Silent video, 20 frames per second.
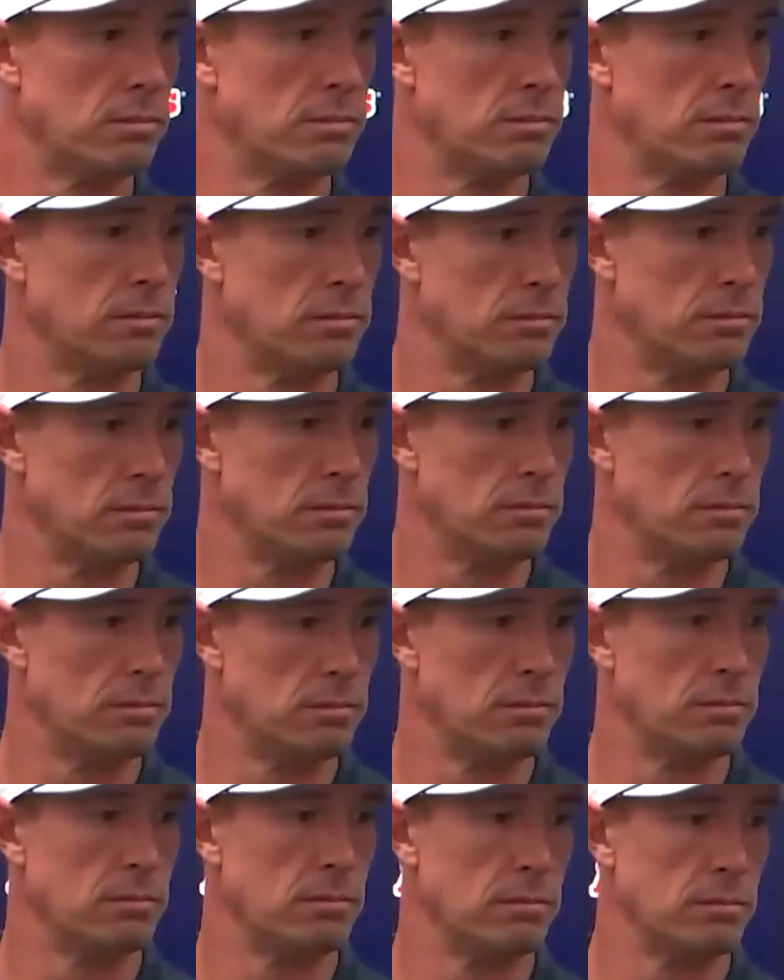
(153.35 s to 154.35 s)
first day of
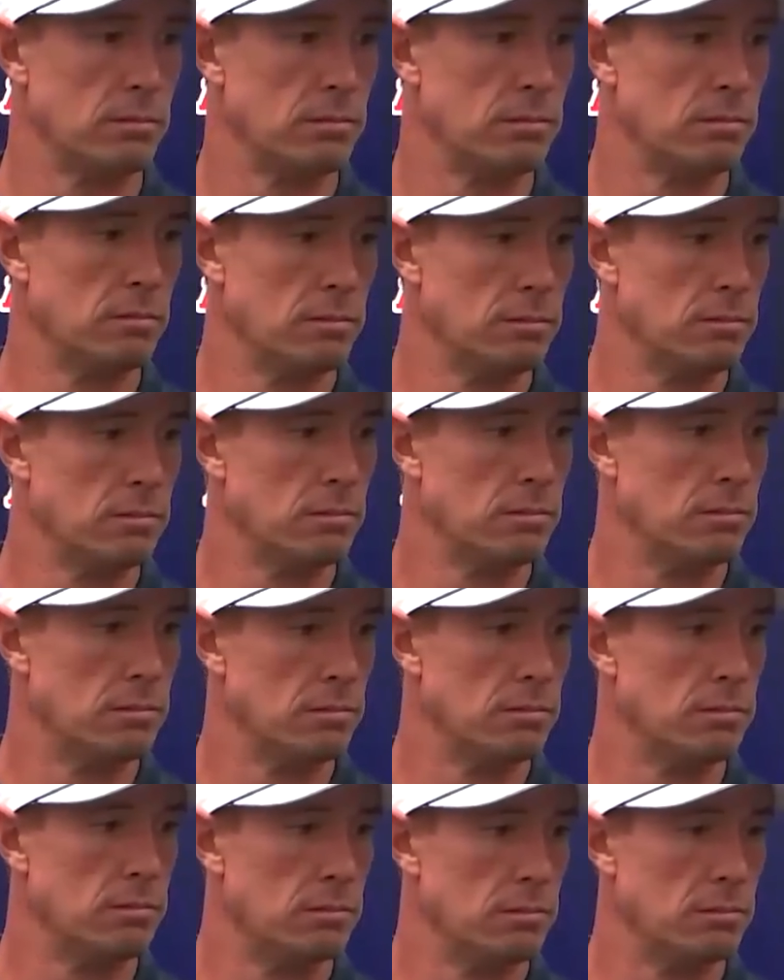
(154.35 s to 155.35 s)
practice to where we
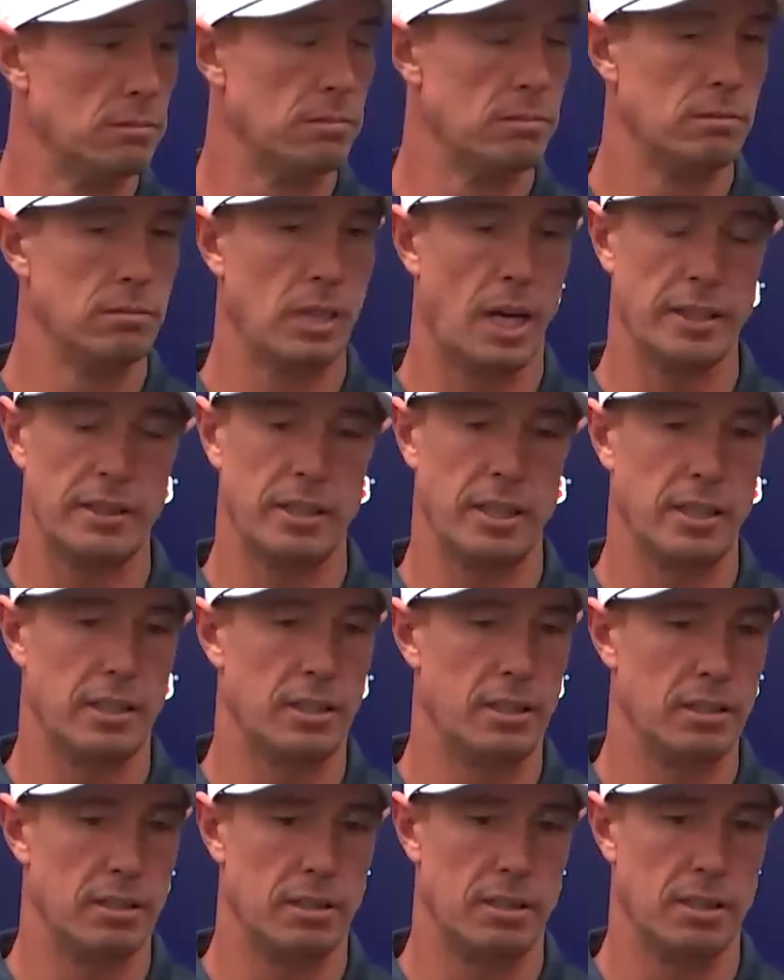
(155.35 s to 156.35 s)
are today? I
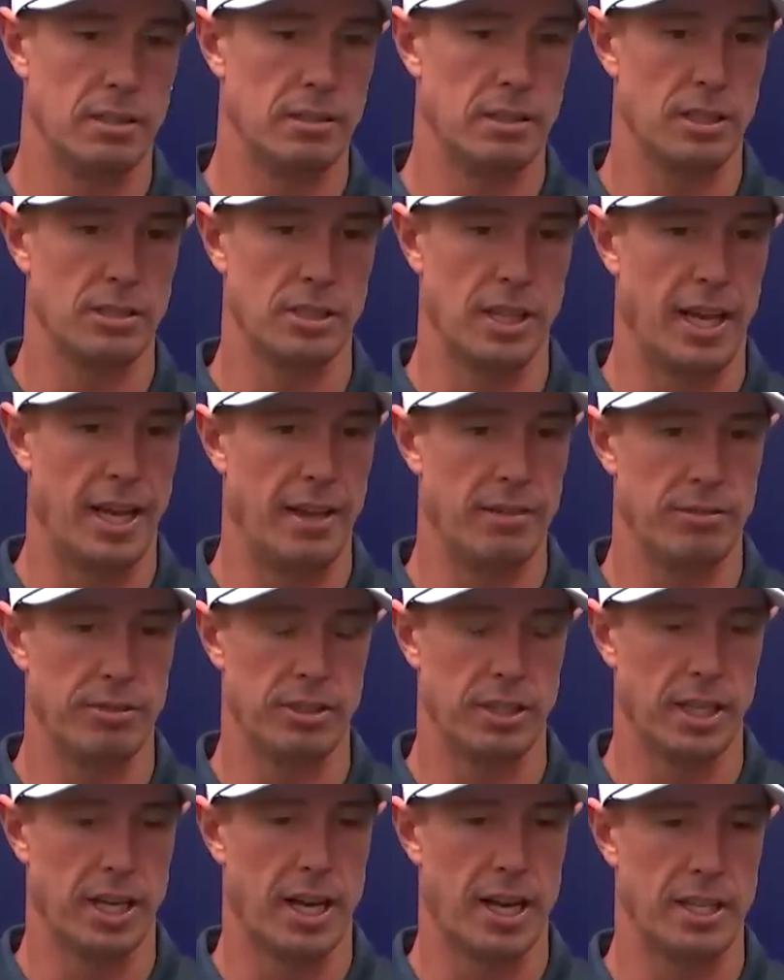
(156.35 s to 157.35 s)
think there, there's a
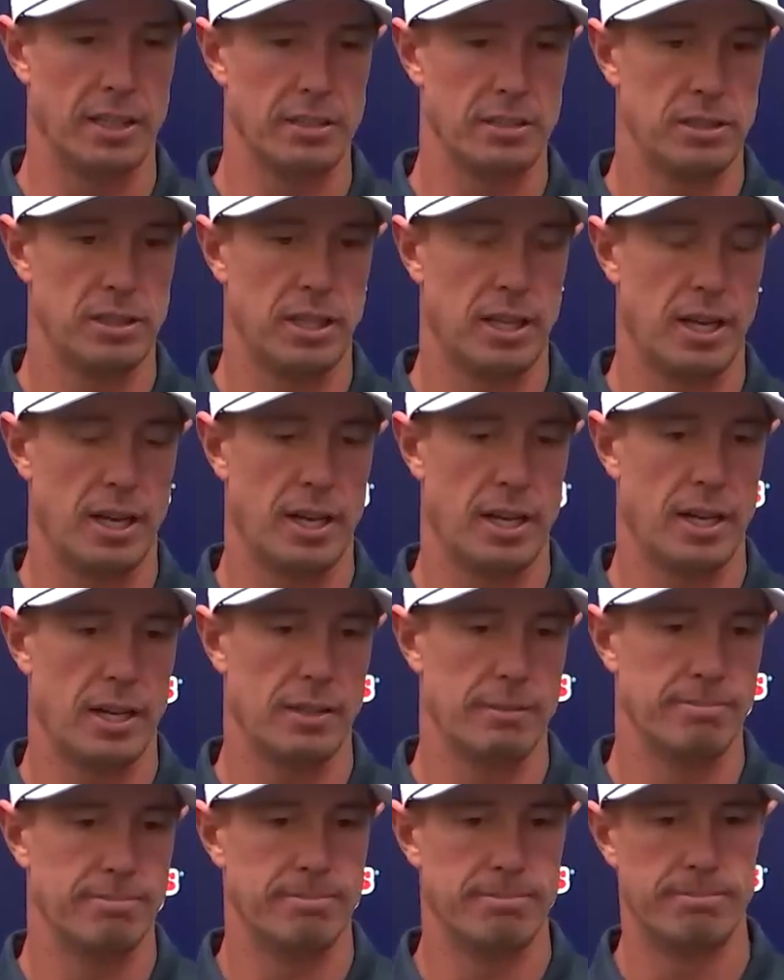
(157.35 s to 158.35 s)
handful of guys.
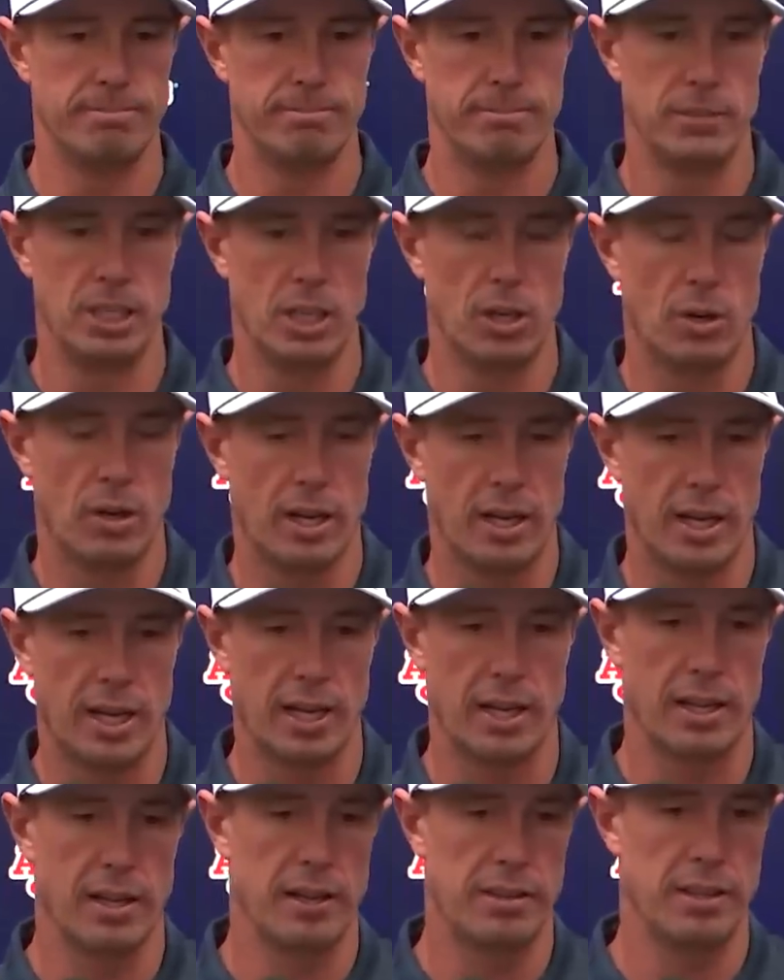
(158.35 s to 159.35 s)
Um, you know, I,
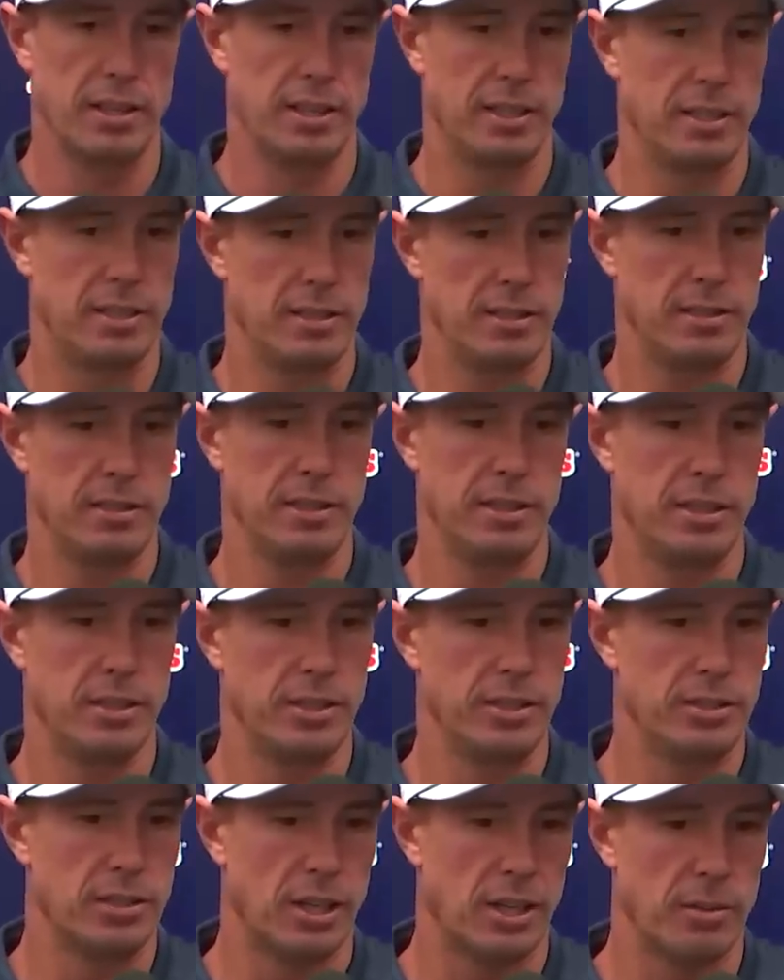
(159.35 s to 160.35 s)
I, think you know
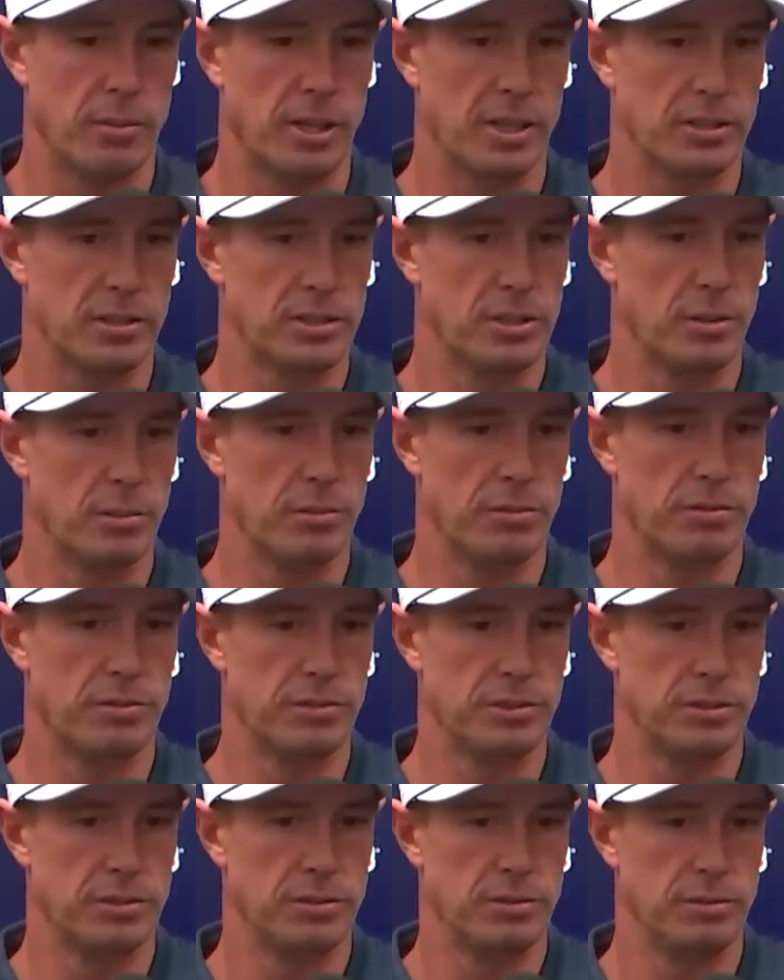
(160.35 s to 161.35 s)
you talk about some
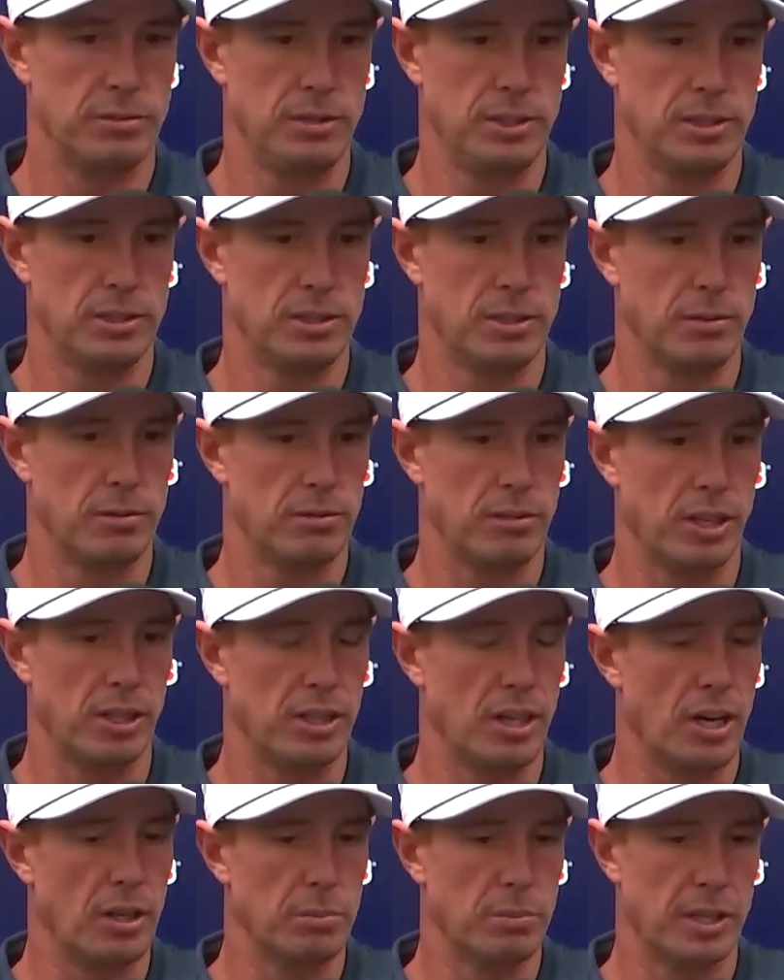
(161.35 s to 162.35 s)
some of our
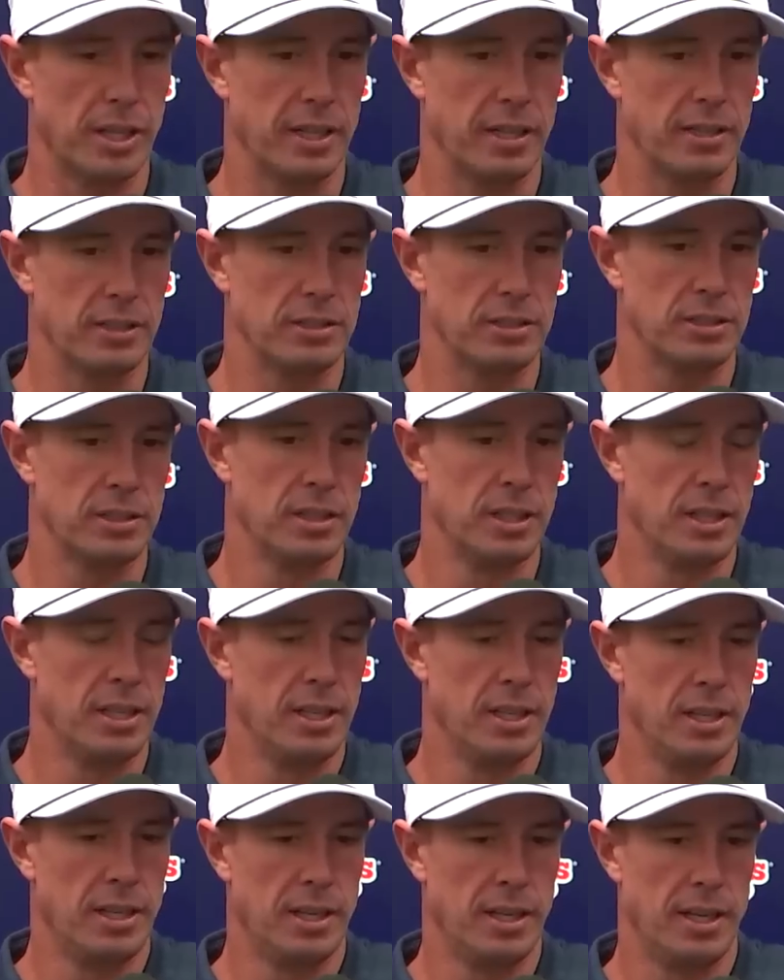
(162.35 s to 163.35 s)
young players.
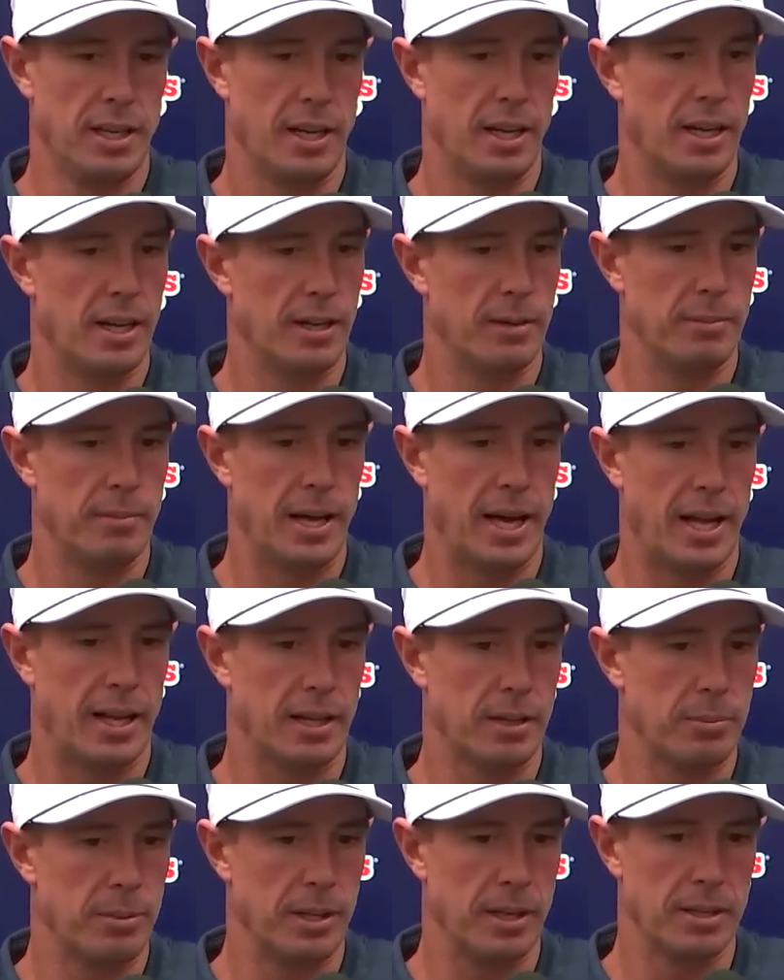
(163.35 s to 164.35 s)
Um,
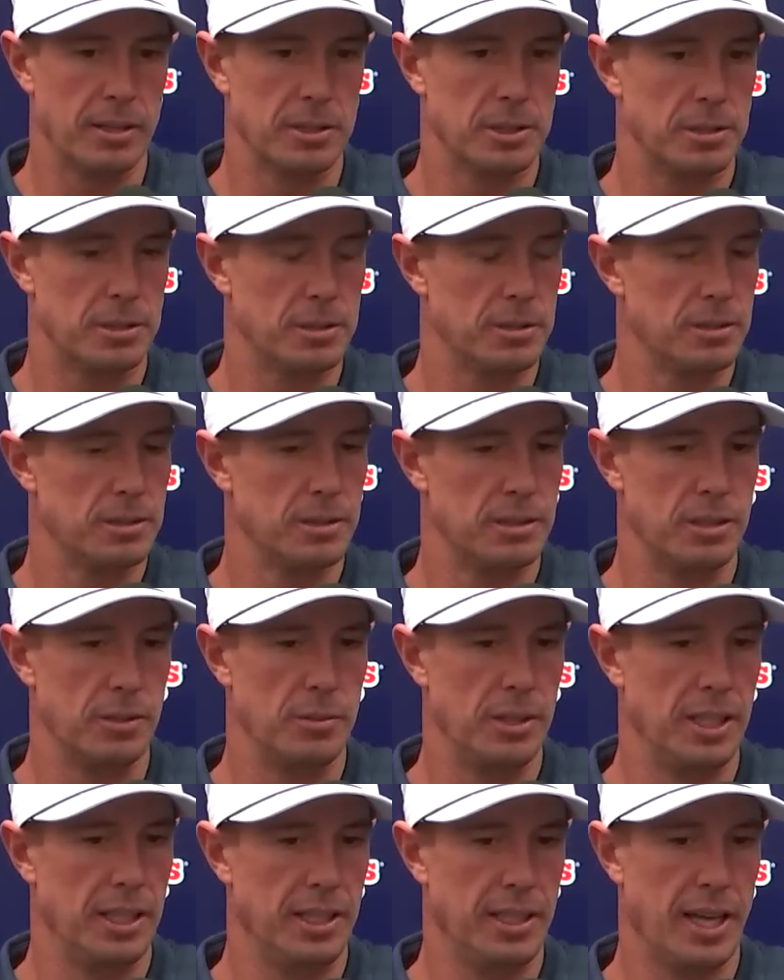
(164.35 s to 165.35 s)
Alec Pierce to
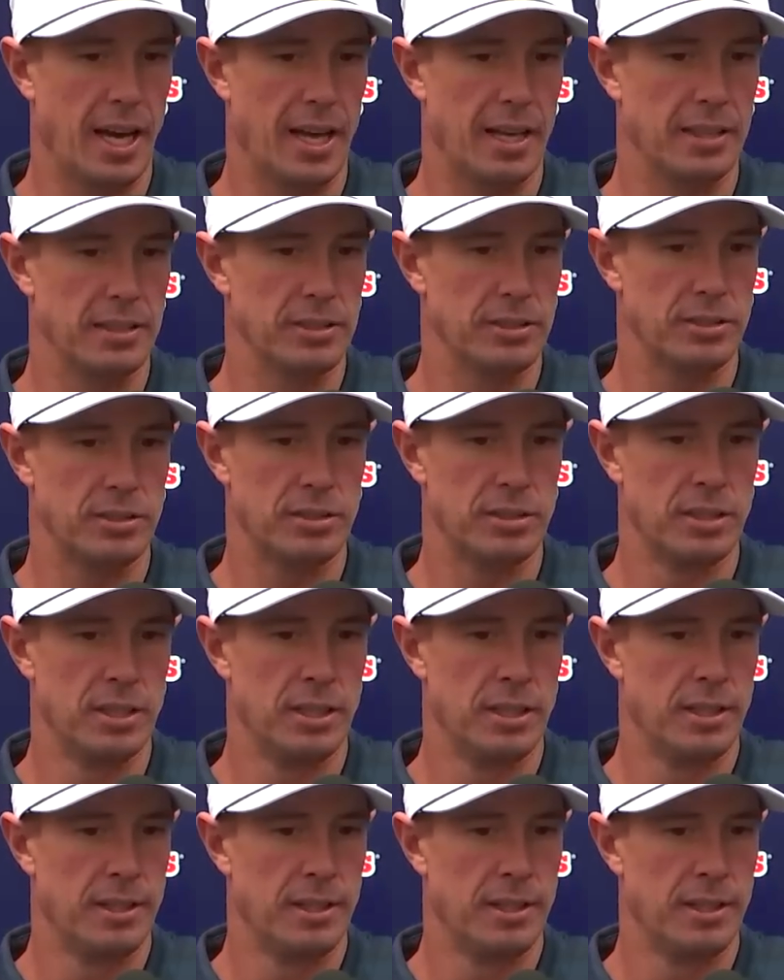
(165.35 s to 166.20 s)
me has